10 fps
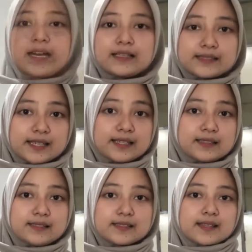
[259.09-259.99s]
And
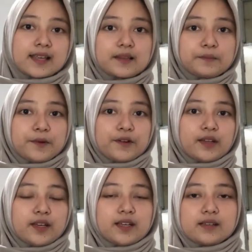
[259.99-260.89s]
then the second
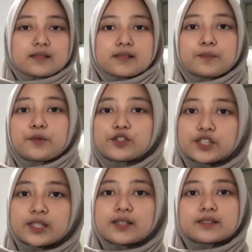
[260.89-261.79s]
point is
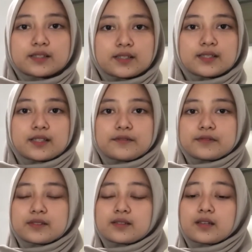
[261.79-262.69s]
project
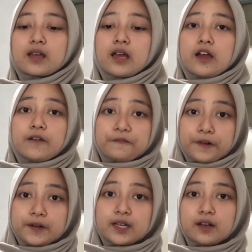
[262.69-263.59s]
alternatives.
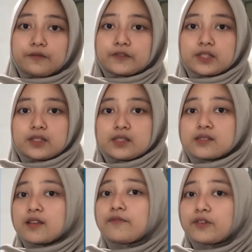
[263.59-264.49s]
Very often the
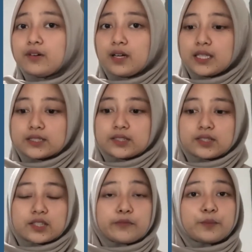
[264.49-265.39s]
several
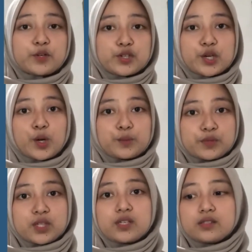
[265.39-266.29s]
alternative project
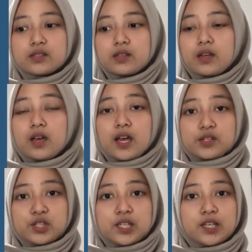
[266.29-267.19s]
options
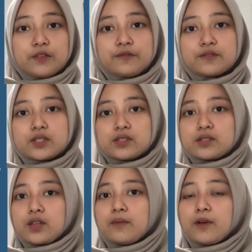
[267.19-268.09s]
achieve the
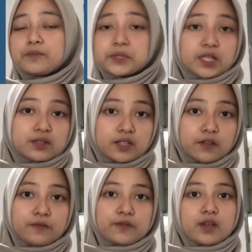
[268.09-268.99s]
same
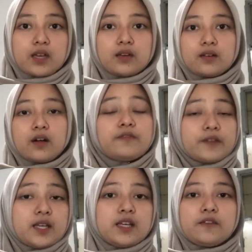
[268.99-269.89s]
objective of
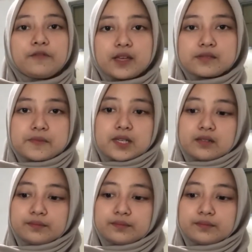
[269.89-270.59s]
an investment.